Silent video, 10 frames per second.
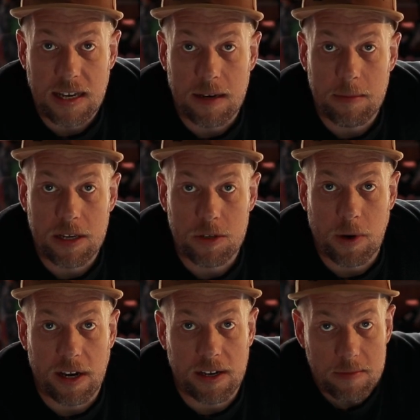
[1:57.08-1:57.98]
centimeters
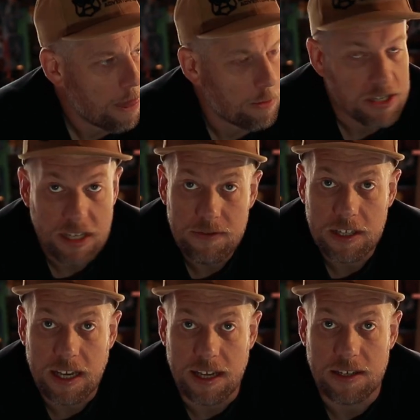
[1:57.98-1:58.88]
wide, which gives
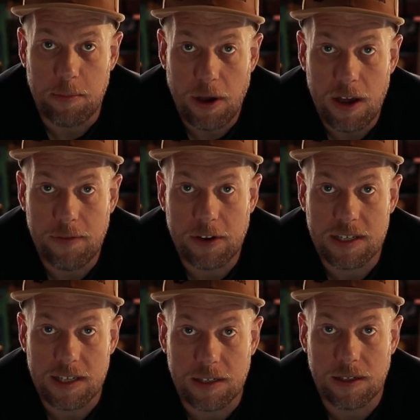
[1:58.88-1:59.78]
the kids a
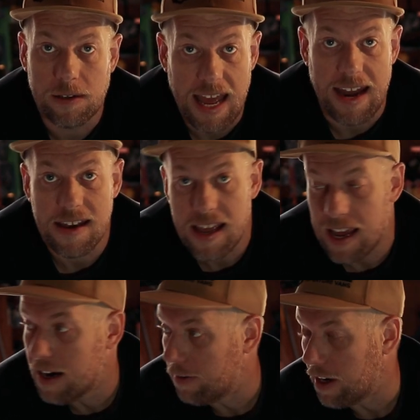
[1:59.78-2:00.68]
perfect little den
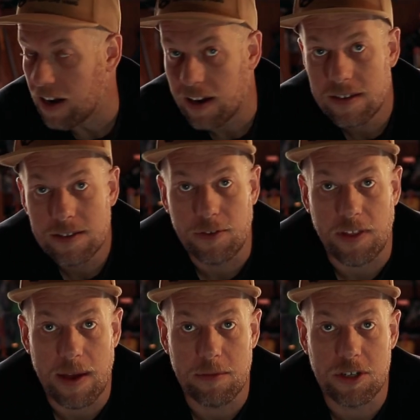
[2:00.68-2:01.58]
area for
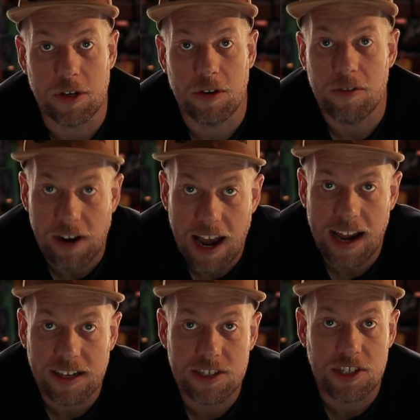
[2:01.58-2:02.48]
them to
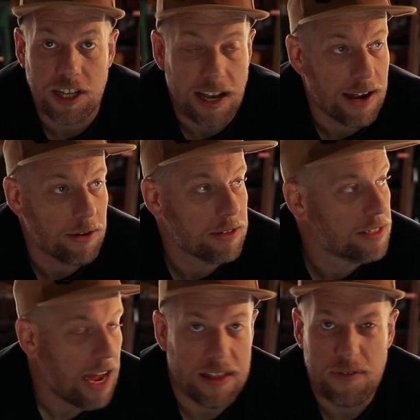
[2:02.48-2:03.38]
relax, chill out,
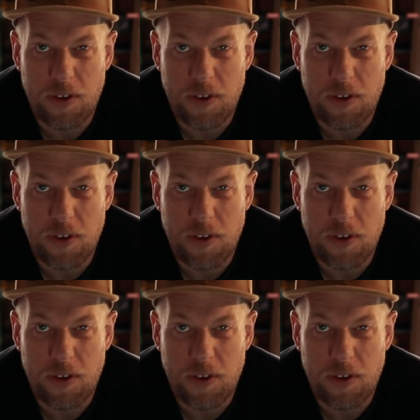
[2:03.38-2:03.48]
and they